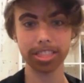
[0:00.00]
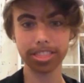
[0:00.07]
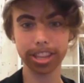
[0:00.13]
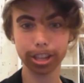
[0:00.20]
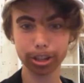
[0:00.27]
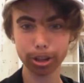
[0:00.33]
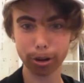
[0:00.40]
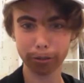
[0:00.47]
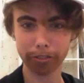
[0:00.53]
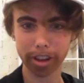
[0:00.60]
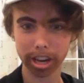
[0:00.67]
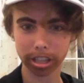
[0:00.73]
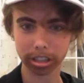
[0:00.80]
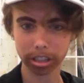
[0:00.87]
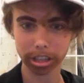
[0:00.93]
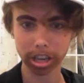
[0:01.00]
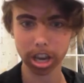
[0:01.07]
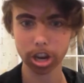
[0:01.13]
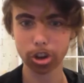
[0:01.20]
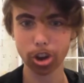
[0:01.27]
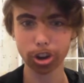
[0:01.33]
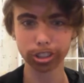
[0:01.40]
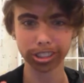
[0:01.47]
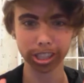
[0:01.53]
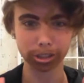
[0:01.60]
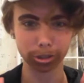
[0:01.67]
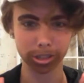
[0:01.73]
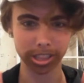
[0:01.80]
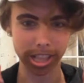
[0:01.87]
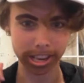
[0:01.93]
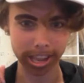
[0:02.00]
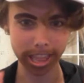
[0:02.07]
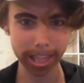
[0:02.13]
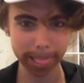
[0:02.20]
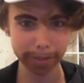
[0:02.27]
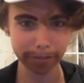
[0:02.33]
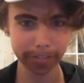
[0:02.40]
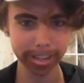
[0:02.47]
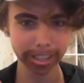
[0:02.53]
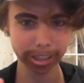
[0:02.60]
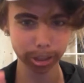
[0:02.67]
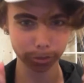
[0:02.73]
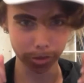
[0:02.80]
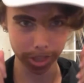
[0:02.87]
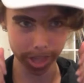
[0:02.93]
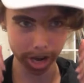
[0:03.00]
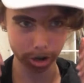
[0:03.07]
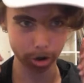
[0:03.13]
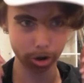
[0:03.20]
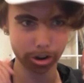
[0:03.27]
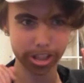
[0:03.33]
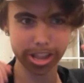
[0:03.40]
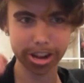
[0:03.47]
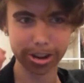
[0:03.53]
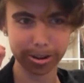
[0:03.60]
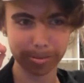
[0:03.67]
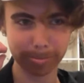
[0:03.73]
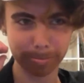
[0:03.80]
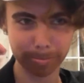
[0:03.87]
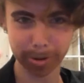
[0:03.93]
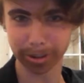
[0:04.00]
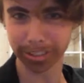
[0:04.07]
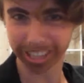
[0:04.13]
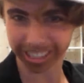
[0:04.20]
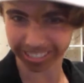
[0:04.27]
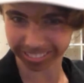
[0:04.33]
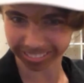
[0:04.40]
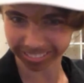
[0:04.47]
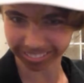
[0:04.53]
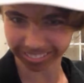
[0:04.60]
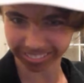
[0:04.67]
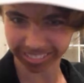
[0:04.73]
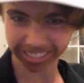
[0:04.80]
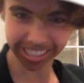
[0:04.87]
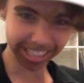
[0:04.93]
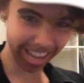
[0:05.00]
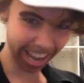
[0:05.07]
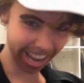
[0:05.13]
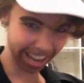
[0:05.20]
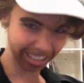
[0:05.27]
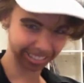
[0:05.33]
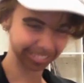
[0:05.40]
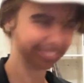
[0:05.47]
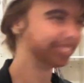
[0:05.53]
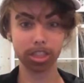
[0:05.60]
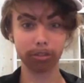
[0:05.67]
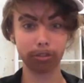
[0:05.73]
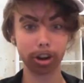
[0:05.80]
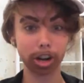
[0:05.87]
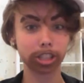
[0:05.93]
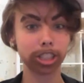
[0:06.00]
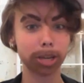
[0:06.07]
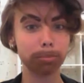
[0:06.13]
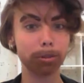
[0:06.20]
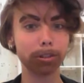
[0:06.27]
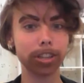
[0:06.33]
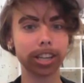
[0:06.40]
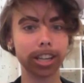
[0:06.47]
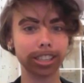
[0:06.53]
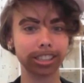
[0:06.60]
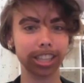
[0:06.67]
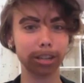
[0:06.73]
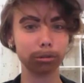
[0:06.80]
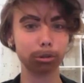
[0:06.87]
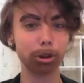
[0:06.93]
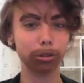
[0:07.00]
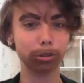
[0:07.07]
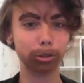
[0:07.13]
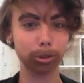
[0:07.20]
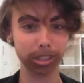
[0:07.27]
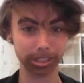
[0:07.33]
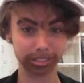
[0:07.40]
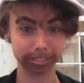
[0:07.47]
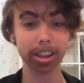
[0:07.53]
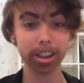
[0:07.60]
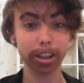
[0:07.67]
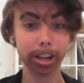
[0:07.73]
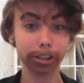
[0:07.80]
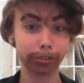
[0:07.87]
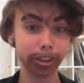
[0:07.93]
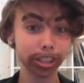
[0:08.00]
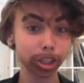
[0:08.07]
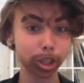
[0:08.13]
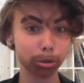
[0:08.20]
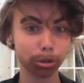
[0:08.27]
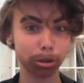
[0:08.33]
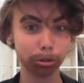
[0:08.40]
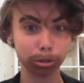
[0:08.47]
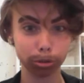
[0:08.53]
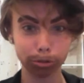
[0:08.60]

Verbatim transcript: Did you know fact? Girls like to eat like elephants when they're on their period. Ta-da! For example, Nika is now going to eat. At first she'll go to